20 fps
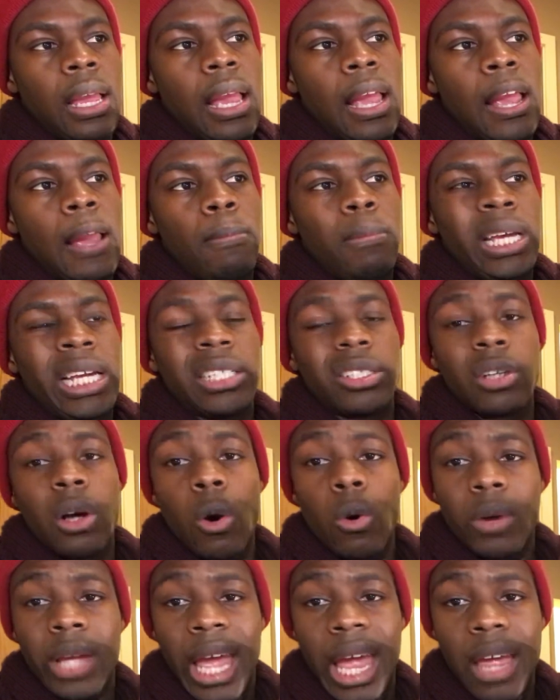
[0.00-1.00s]
Um, it's
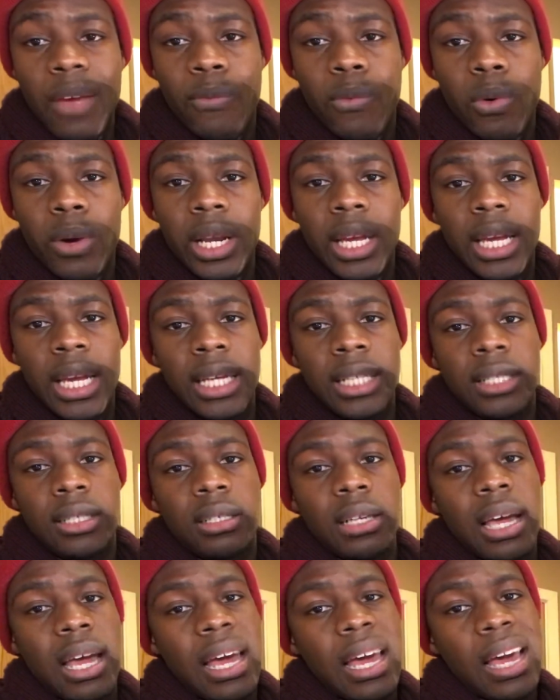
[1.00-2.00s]
okay for what it
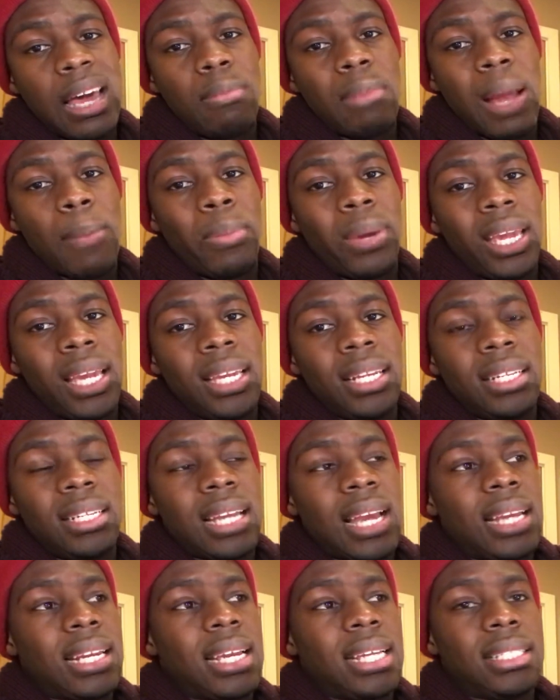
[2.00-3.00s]
is. Um, I paid
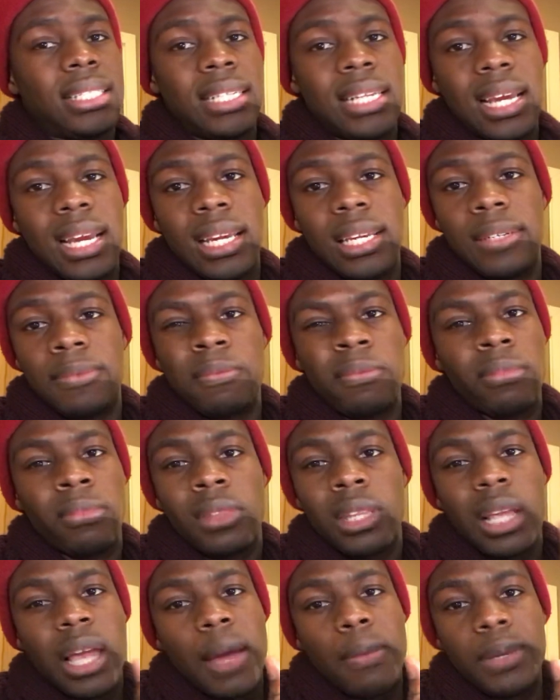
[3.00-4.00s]
9.99.
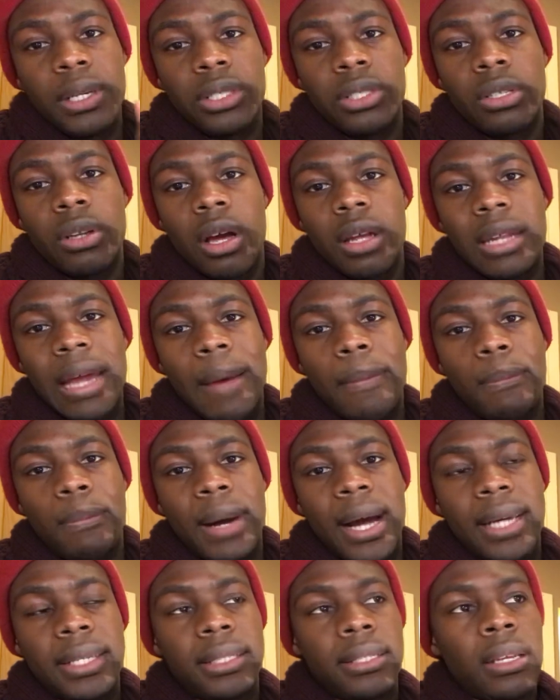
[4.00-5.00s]
Um, it's not that
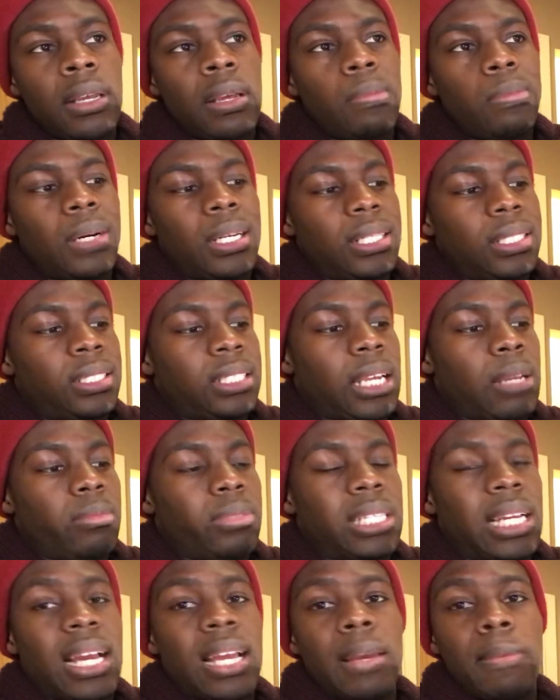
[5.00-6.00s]
bad, but at the same
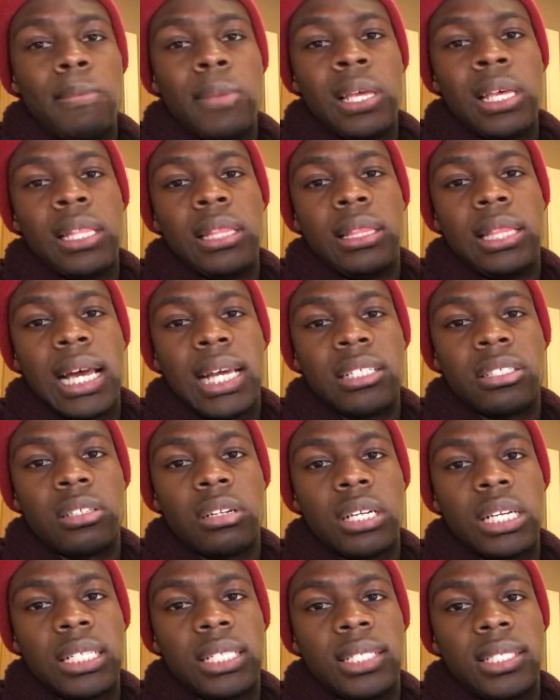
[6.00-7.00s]
time, that's
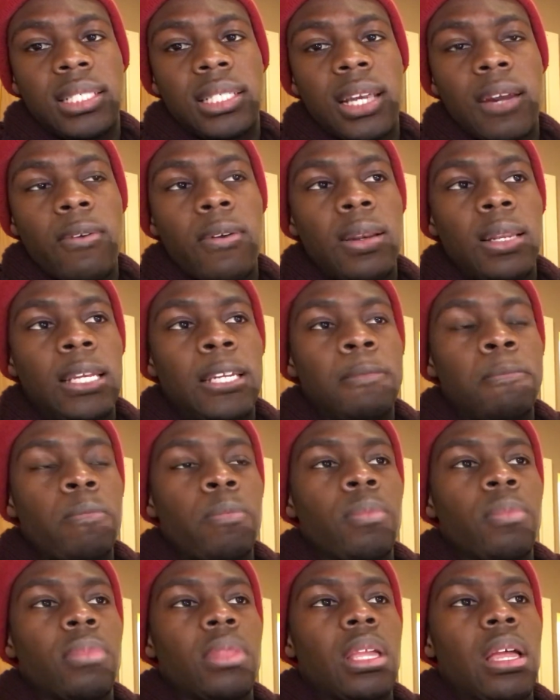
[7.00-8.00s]
not necessarily
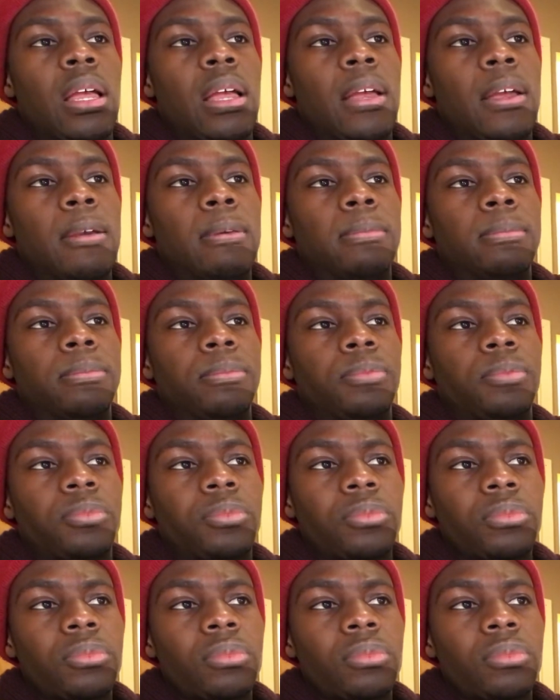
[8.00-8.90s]
um,